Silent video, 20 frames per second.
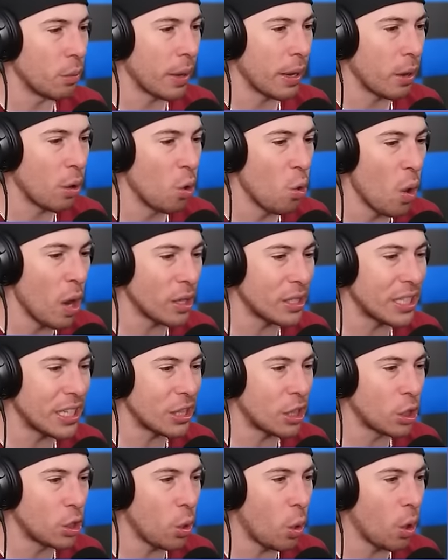Wait, who was
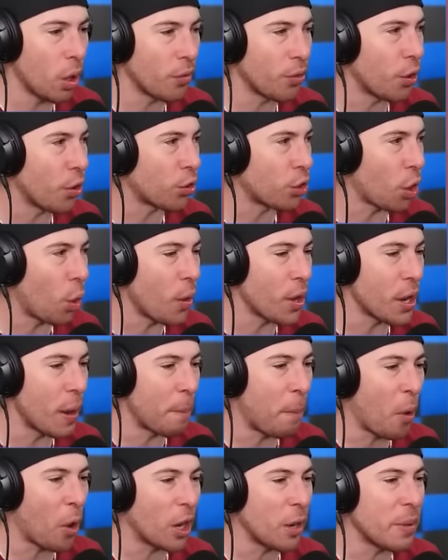at the door? They're throwing a
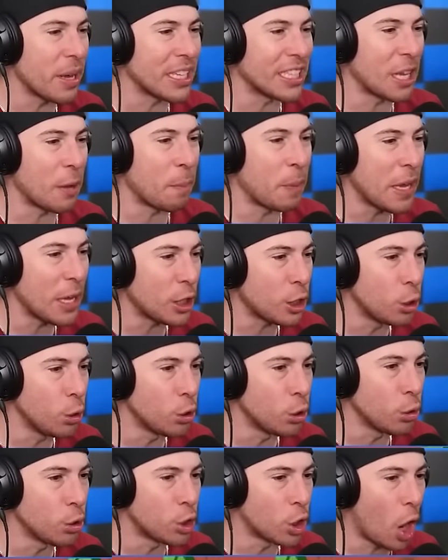party because they beat Choo
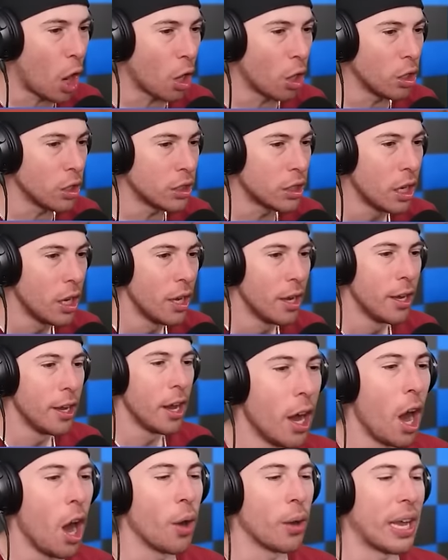Choo Charles?
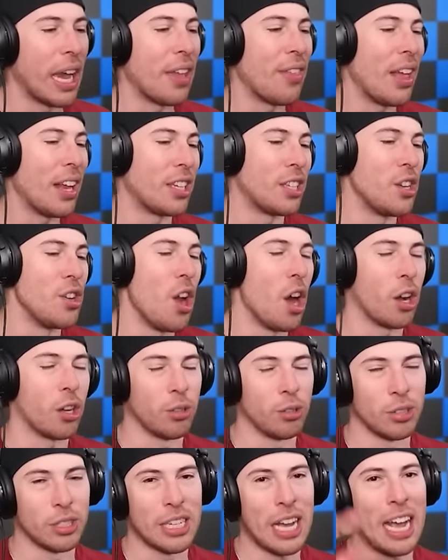Okay, that's
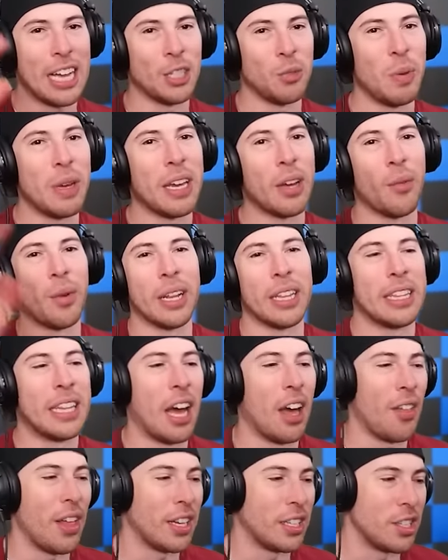Knuckles, guys. We can already
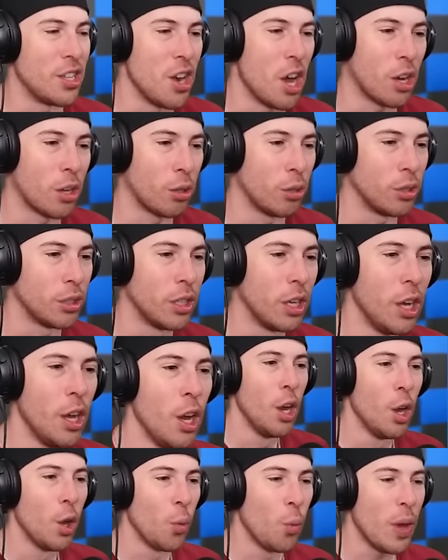tell that's Knuckles.
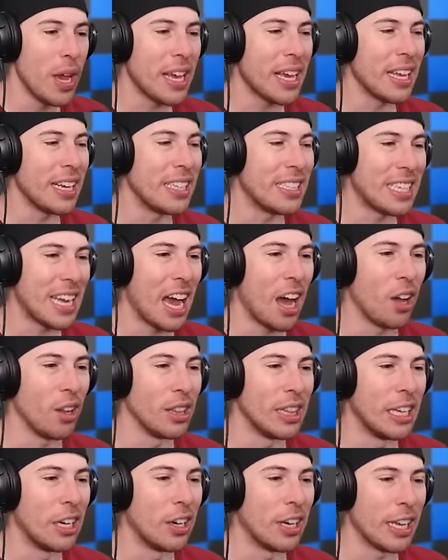We can tell
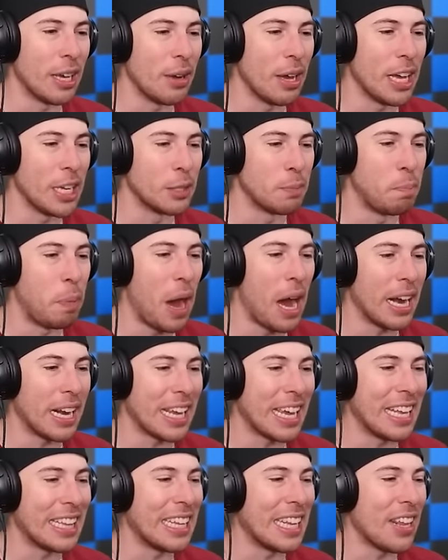literally his body.
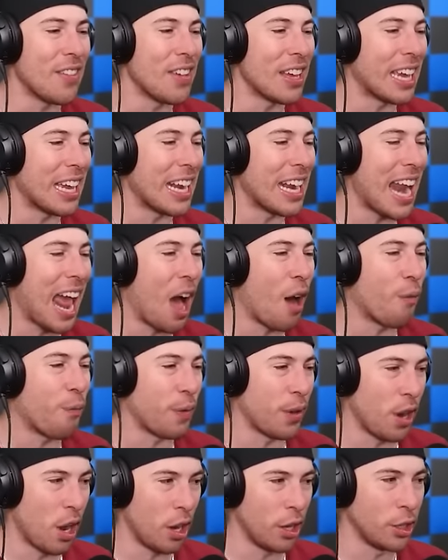He didn't even get an
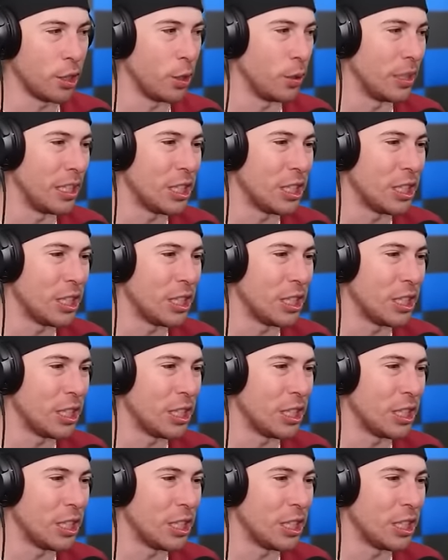outfit on, dude.